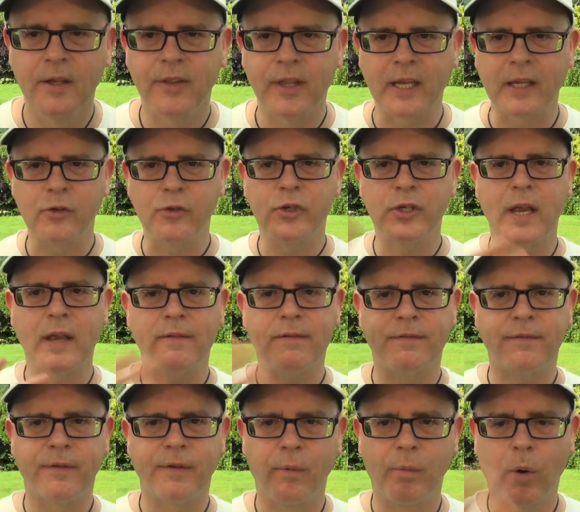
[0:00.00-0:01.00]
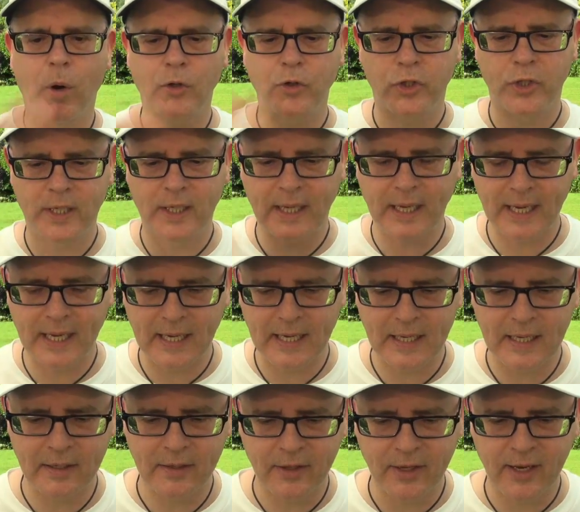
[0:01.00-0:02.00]
Thank you, Jeff, watching
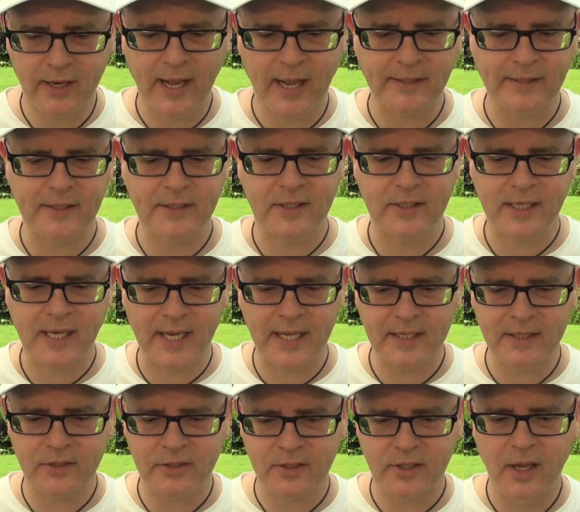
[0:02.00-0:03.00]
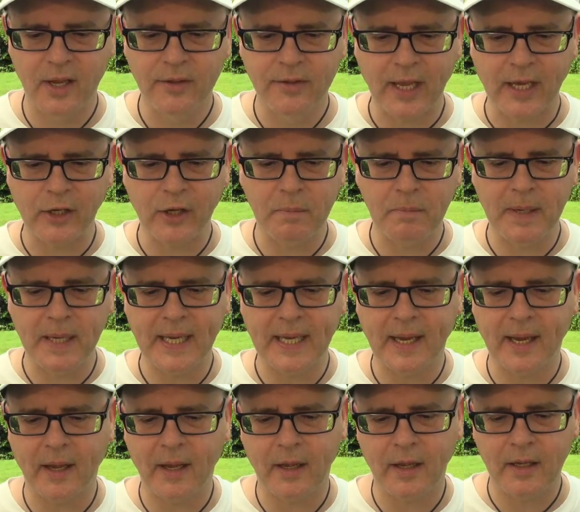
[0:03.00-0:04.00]
in the United States. Thank you,
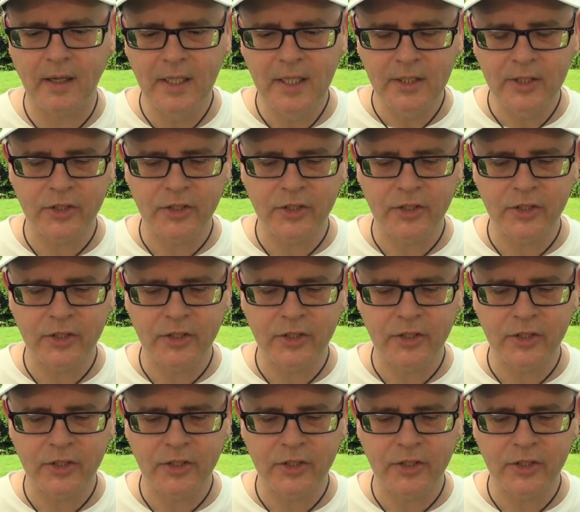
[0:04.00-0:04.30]
Mika.